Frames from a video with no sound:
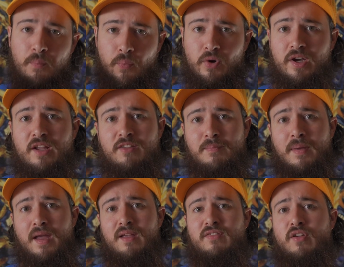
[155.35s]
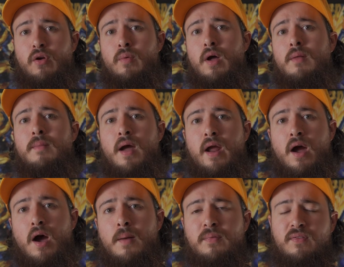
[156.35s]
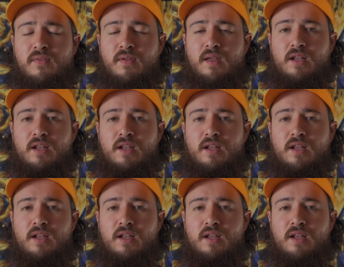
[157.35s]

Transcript: breeding space around my hops,